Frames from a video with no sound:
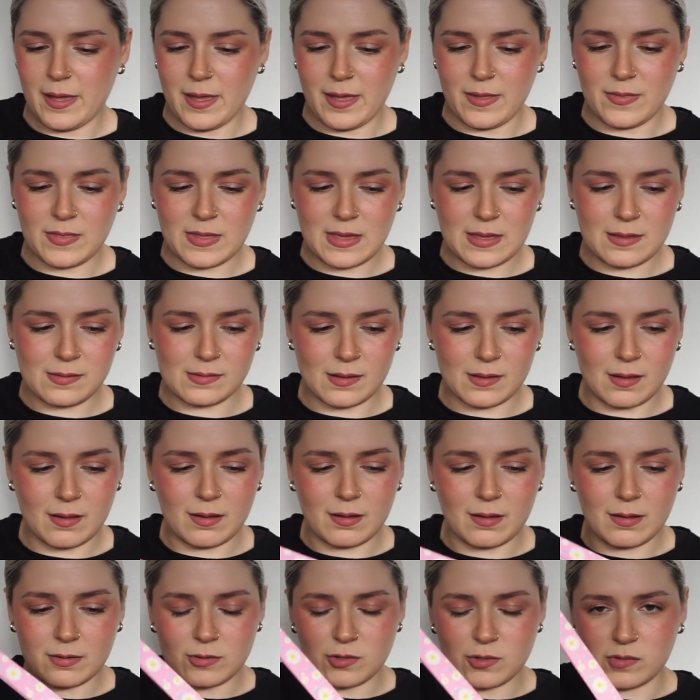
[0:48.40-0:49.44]
And these
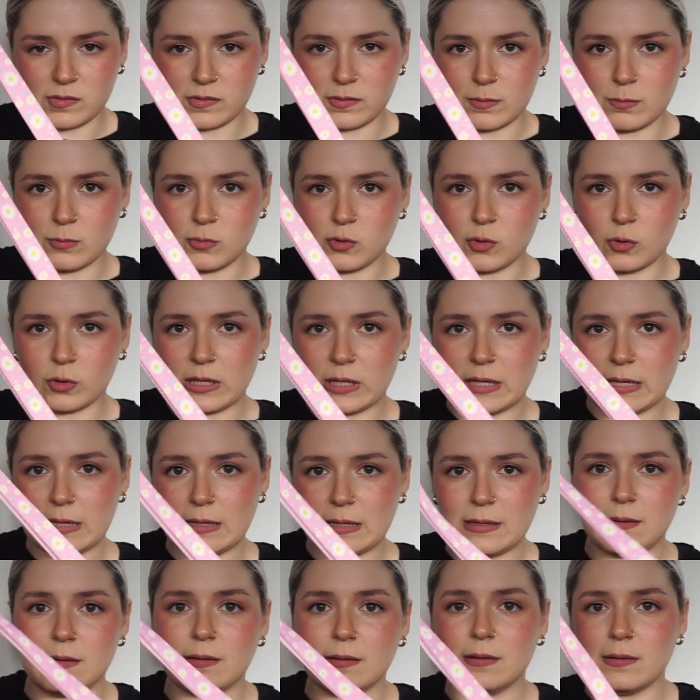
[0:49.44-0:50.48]
are just some
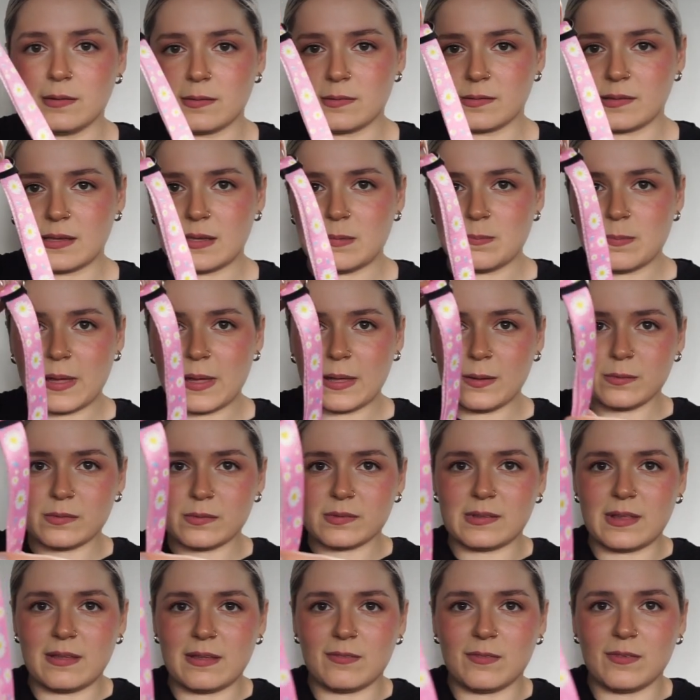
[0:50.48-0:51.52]
doggy seat
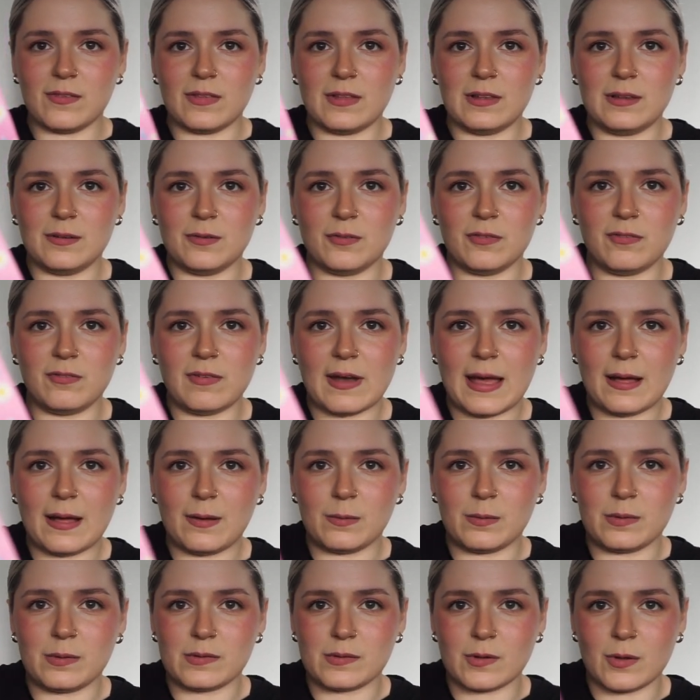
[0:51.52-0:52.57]
belts and they've got the little
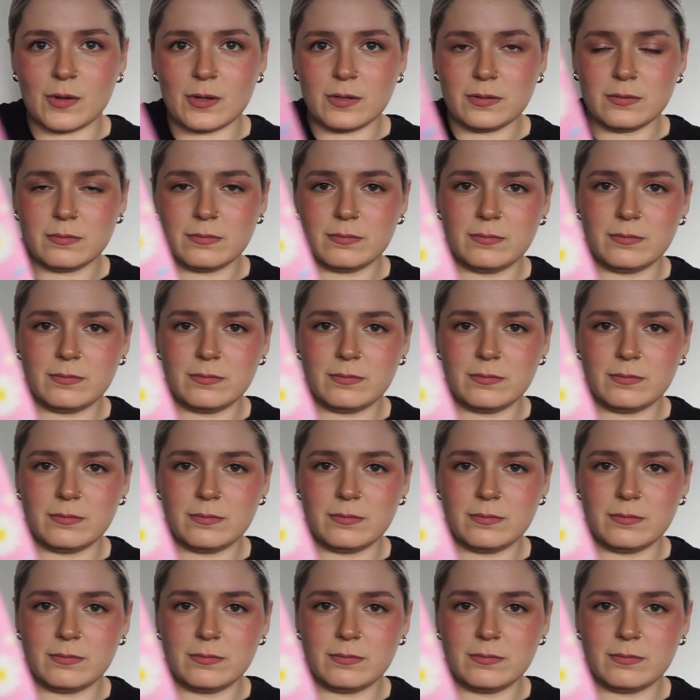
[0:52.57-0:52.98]
flowers on.